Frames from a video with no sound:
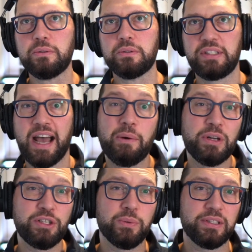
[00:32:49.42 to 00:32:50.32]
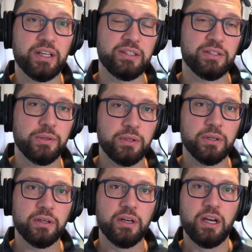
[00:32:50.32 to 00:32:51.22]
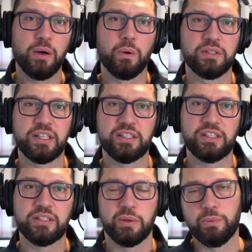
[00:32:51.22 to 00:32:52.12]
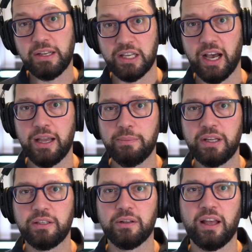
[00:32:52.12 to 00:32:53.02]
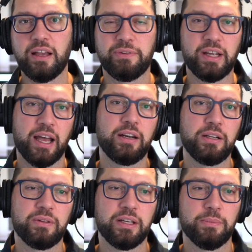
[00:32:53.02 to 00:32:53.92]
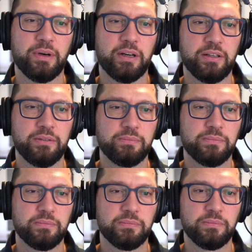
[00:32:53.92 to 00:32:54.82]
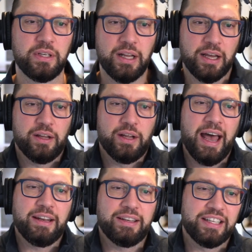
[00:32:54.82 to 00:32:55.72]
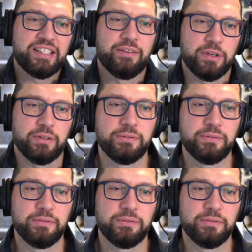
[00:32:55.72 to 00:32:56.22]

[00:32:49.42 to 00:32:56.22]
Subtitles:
now wish you had done sooner, or is this just the right time in your life? Like, how do you think about it at this level?